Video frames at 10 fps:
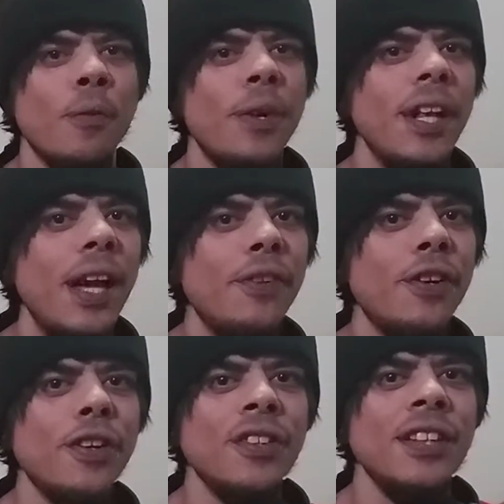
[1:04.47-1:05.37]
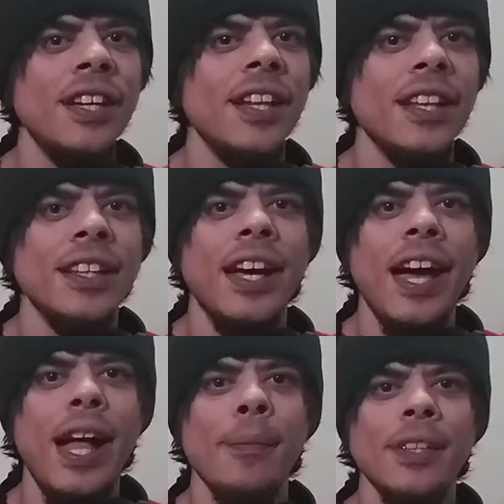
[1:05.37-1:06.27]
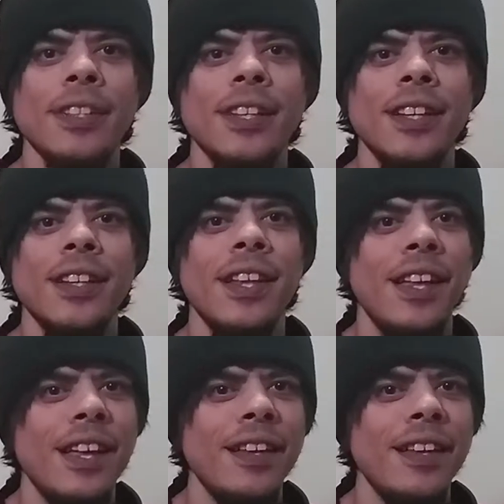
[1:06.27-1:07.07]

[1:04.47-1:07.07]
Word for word: and from what I've heard, Linda Hamilton